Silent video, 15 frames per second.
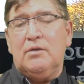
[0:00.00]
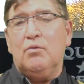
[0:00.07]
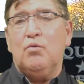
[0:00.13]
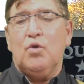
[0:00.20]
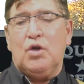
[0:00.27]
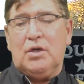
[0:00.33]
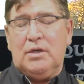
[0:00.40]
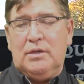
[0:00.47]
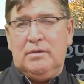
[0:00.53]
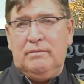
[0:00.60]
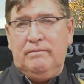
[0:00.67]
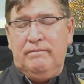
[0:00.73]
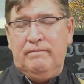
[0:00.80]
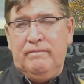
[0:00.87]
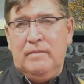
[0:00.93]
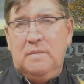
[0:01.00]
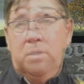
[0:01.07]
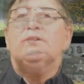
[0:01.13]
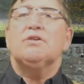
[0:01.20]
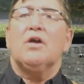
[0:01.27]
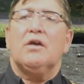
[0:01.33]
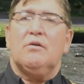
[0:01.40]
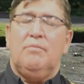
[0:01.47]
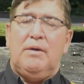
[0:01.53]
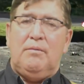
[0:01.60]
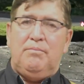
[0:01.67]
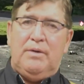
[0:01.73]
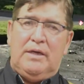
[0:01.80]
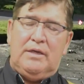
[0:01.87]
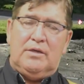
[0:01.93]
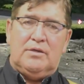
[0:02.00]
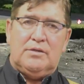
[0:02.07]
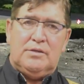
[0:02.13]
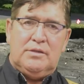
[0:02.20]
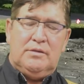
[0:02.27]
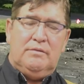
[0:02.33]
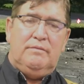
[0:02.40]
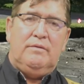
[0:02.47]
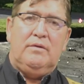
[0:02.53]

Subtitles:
the work. Let's talk about Pinehurst.